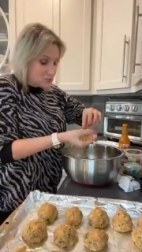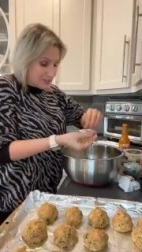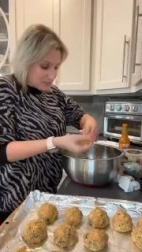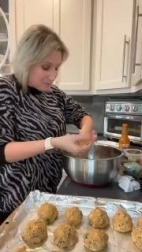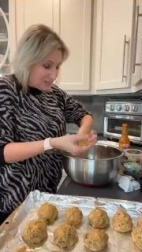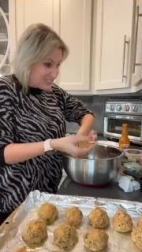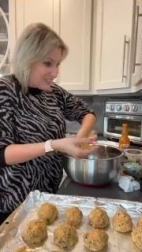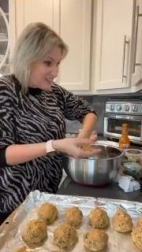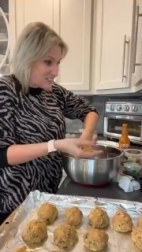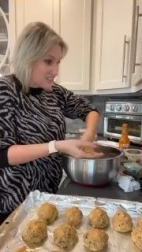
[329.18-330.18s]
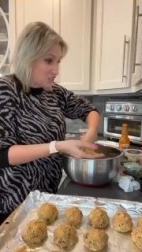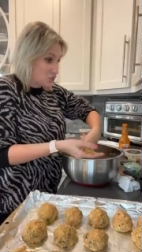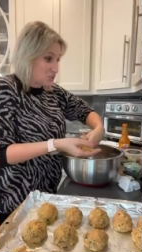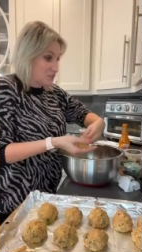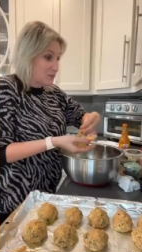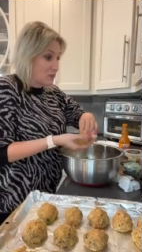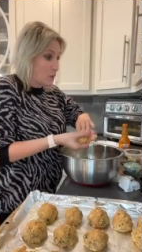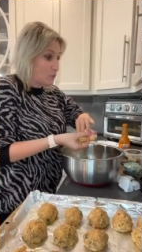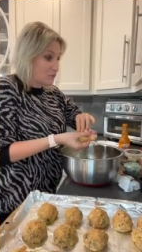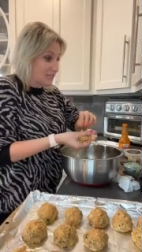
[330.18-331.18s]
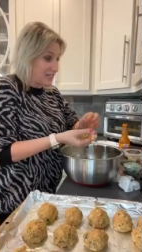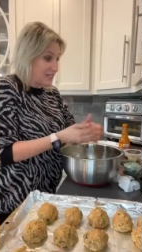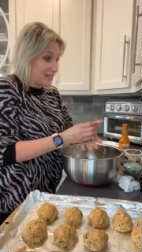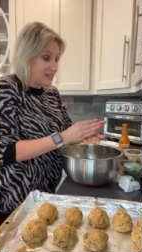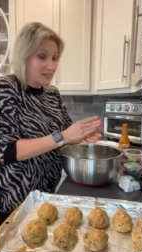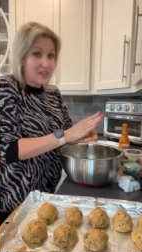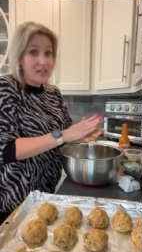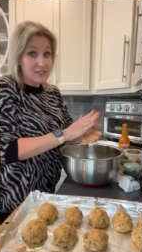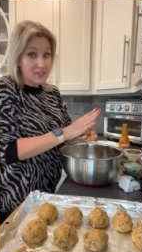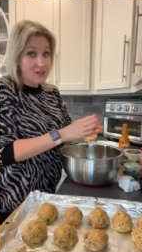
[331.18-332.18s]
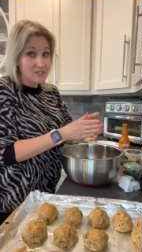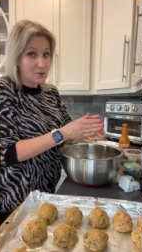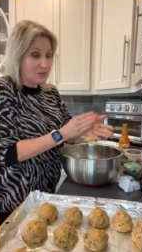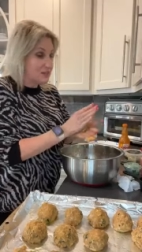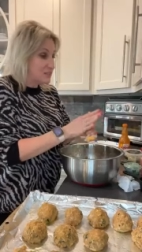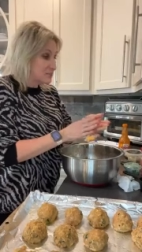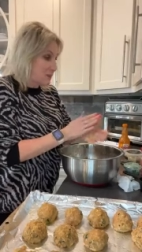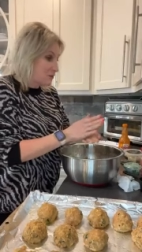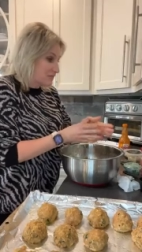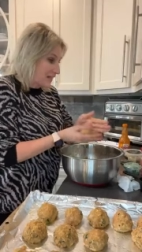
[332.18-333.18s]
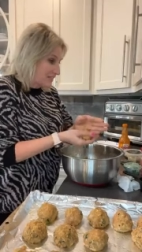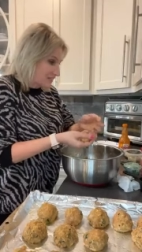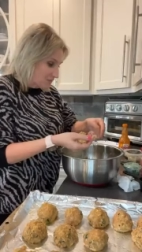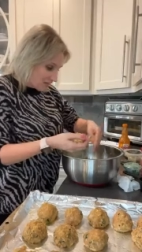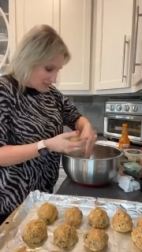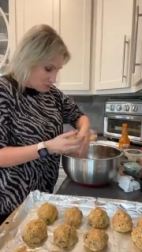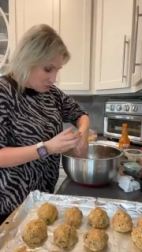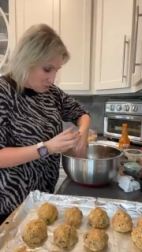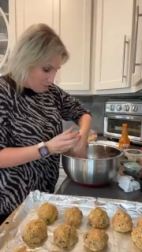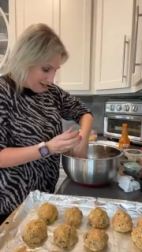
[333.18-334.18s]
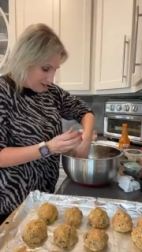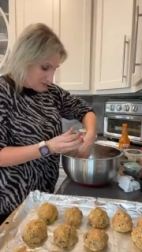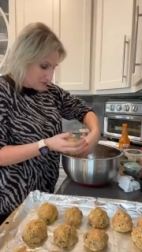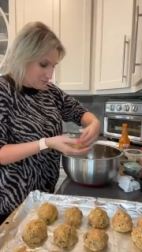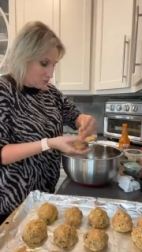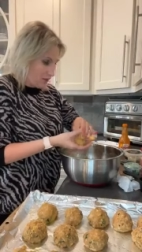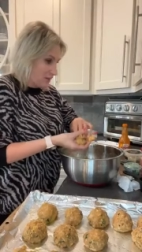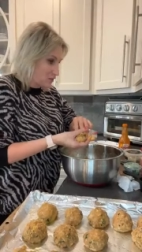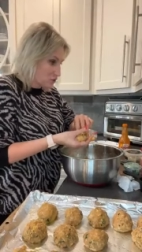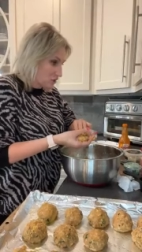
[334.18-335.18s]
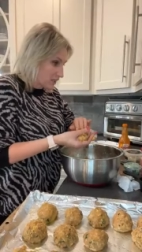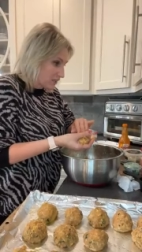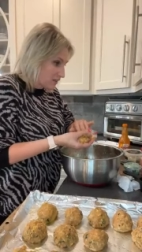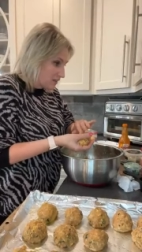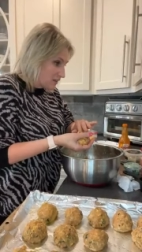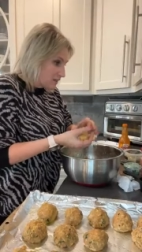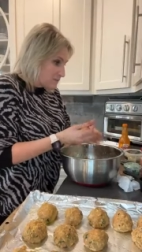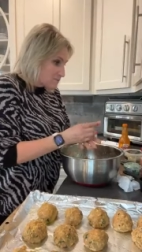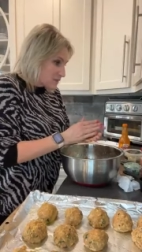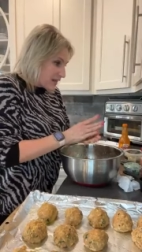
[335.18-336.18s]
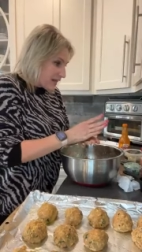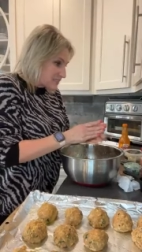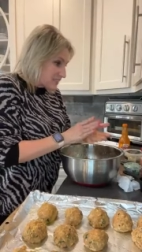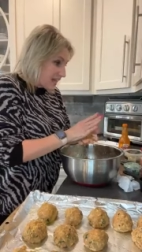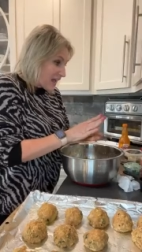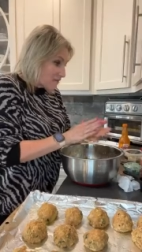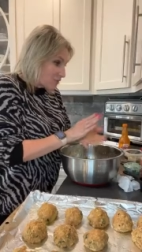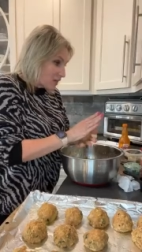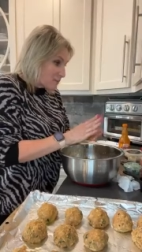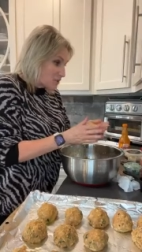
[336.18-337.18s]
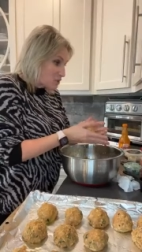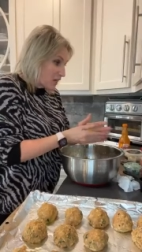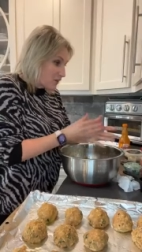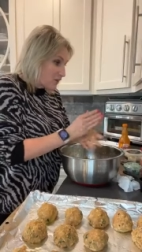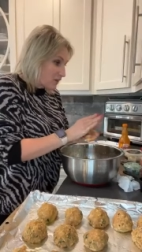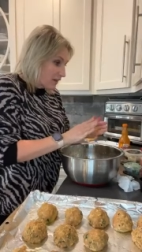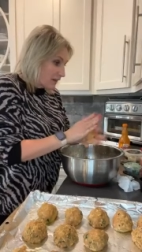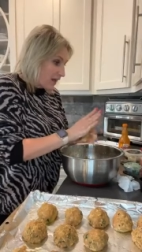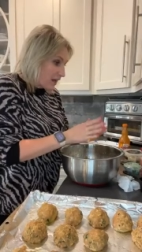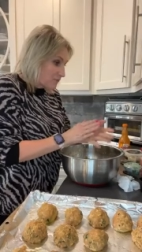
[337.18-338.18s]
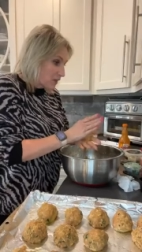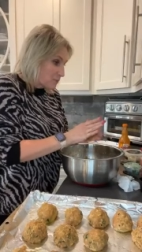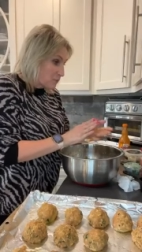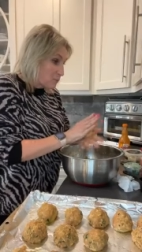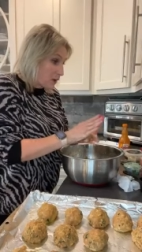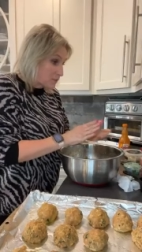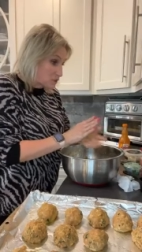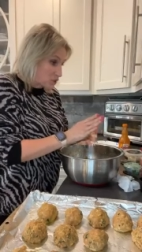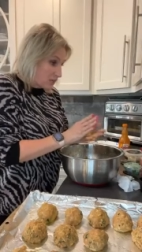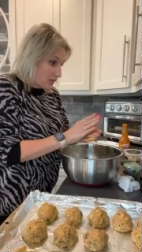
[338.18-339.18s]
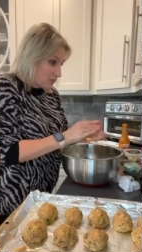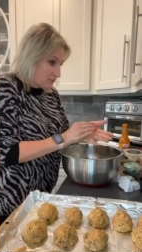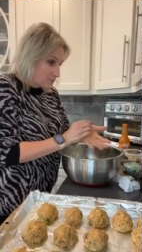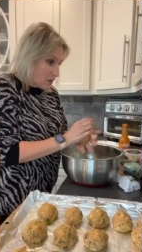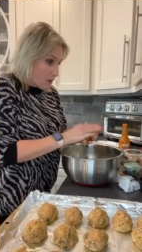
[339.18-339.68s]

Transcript: this recipe sounds delicious, so I'm going to go over it again. It's also in this post, guys. I've got 2 pounds of ground chicken. I did a half a cup of cheddar and a half a cup of Parmesan,